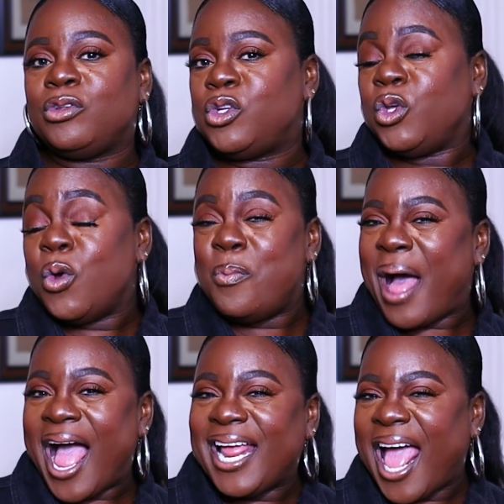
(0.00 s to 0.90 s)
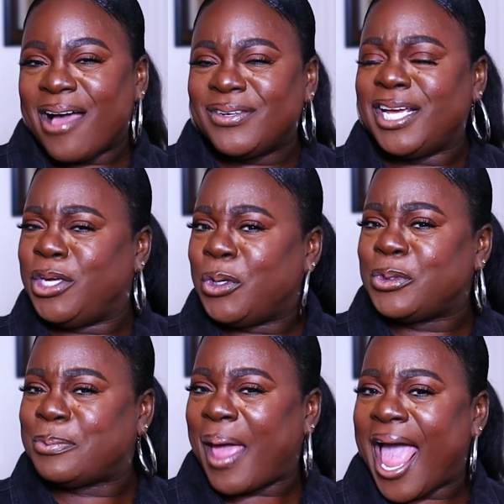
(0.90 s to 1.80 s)
Do you mind having a
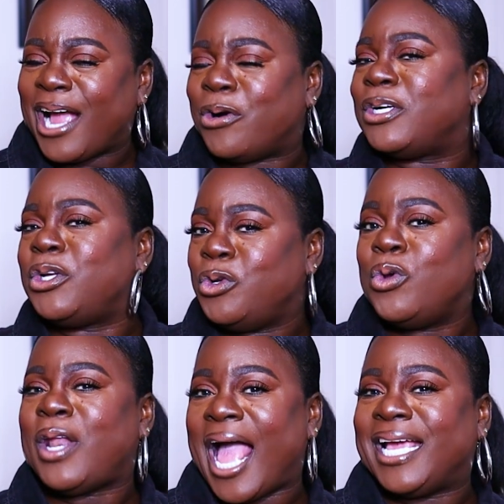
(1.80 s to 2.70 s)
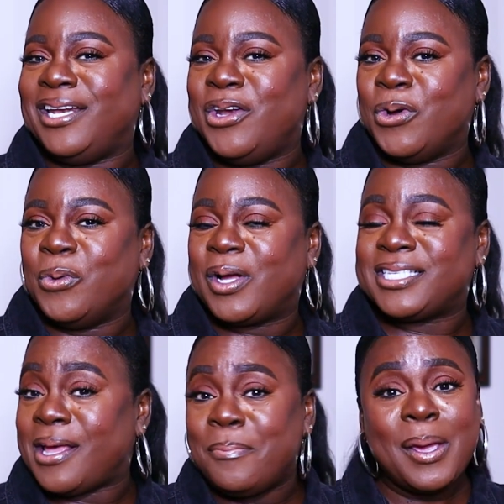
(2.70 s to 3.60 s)
used bag, or do you like it new?
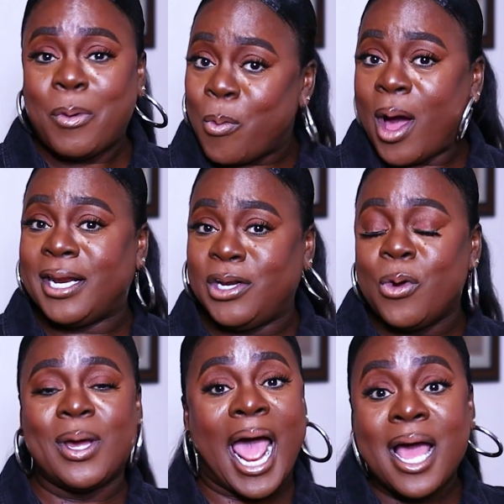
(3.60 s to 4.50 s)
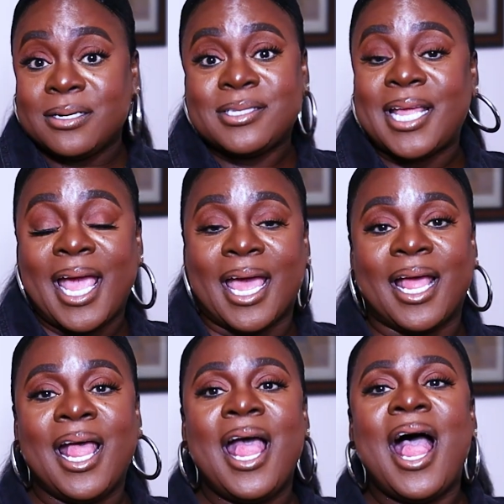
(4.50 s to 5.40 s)
Because some people want it new, and I
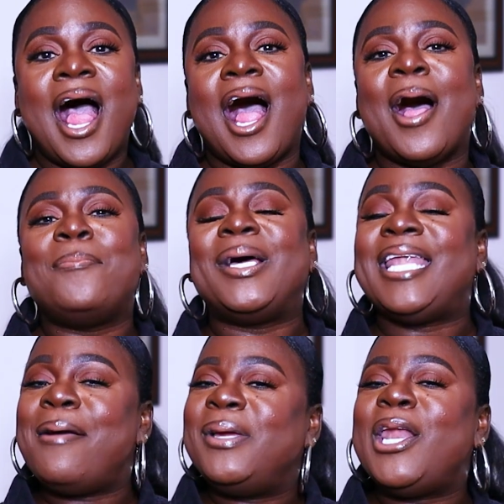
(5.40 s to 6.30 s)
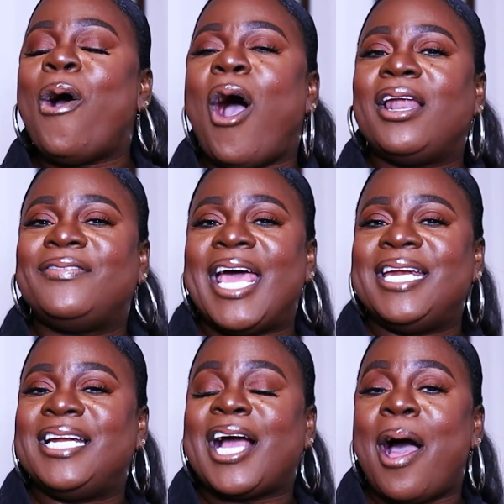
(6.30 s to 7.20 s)
understand. But let me know all of that
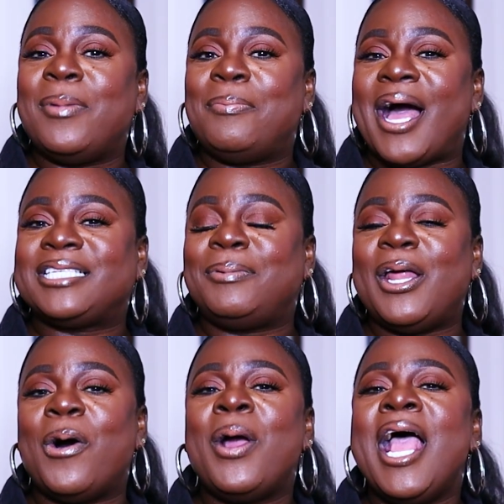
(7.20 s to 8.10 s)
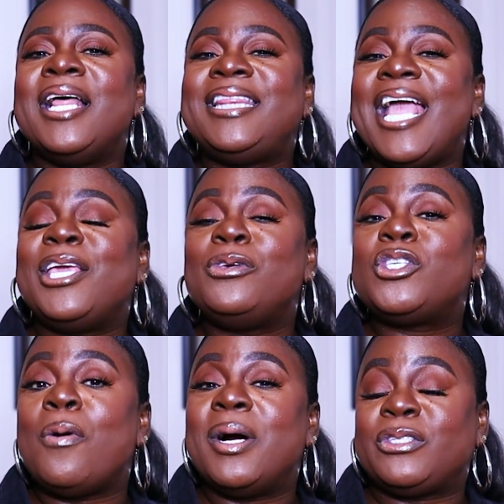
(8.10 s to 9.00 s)
in the comment box below. Thank you
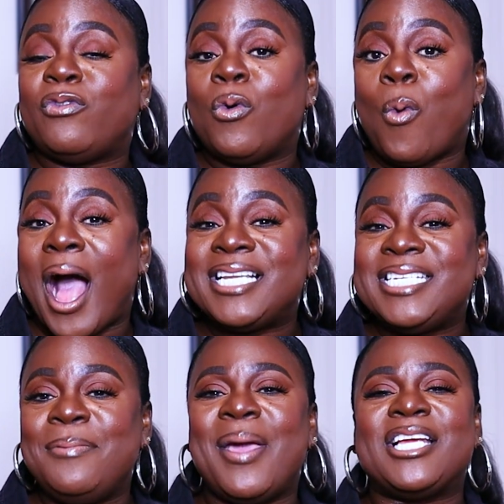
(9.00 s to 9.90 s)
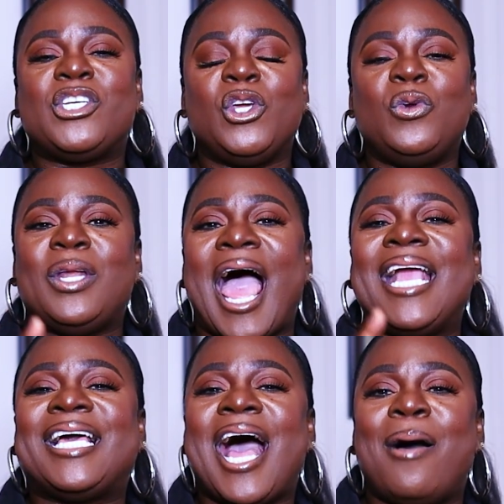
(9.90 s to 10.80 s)
so much for watching. Make sure you
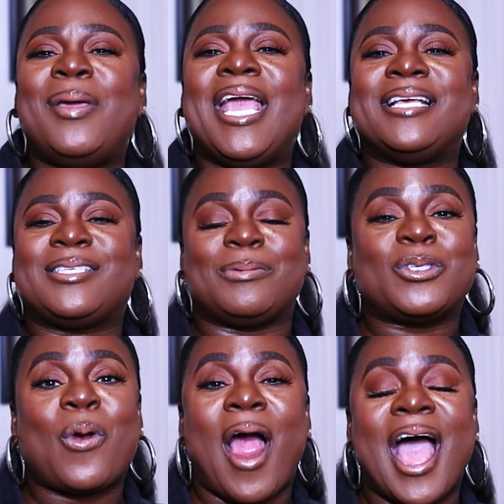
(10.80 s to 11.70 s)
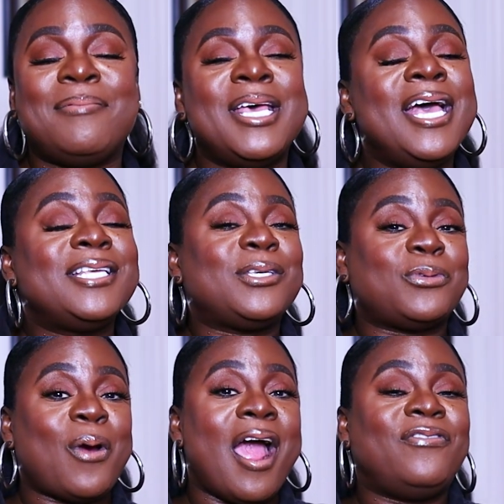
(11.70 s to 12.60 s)
like, comment, and subscribe.
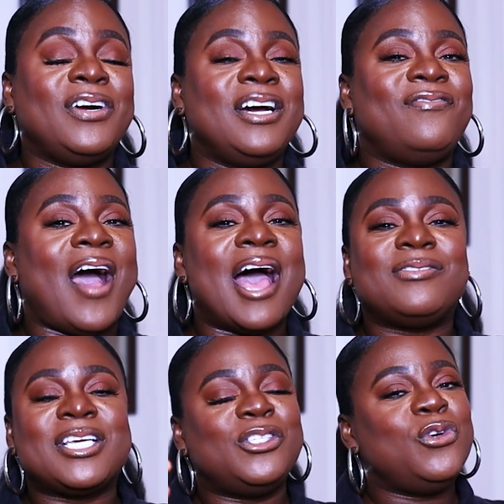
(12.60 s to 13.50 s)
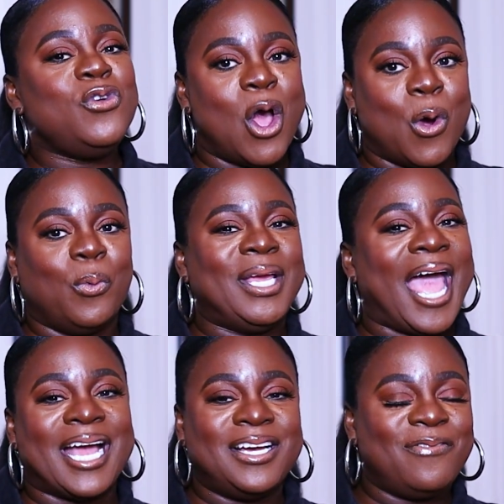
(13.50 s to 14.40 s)
Subscribe for good vibes, because you know we
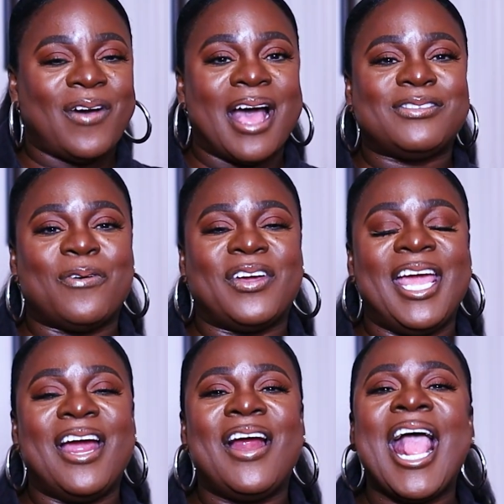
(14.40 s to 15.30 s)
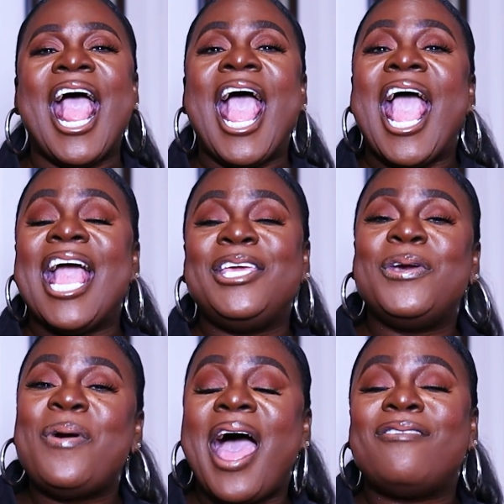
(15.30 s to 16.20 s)
got good vibes over here. And
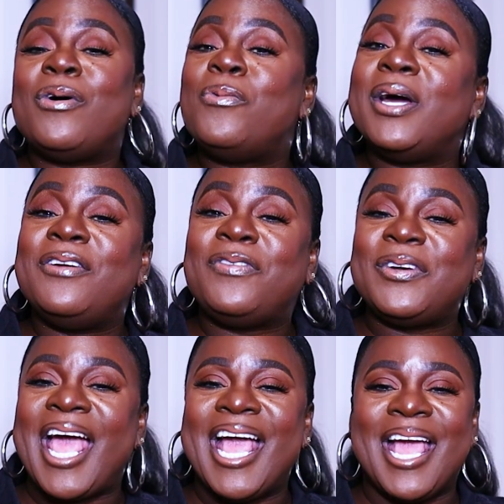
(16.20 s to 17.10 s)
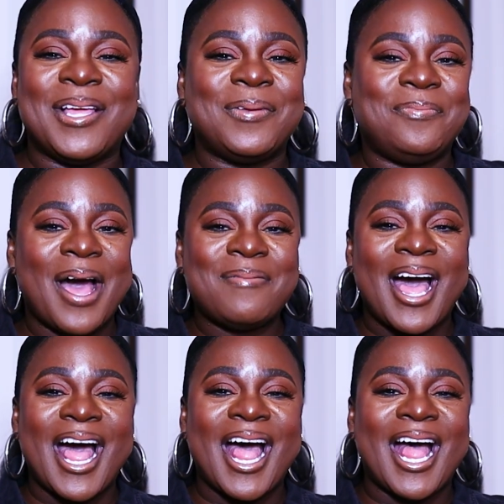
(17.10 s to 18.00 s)
you have a wonderful day.
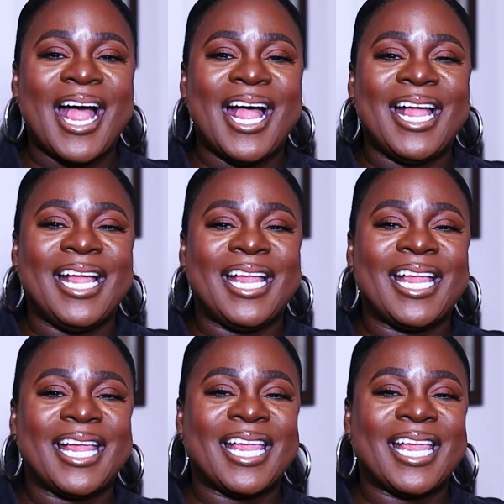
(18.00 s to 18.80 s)
Bye-bye.